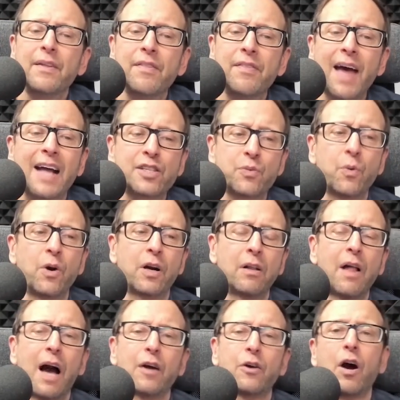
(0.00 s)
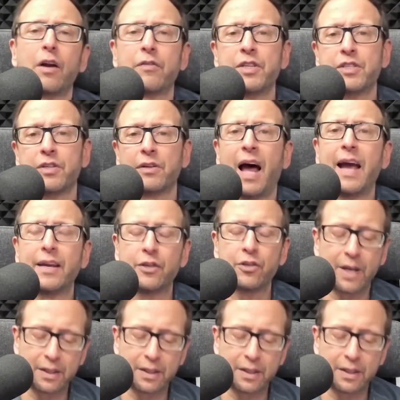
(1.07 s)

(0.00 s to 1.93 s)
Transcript: That's what clogged arteries are like.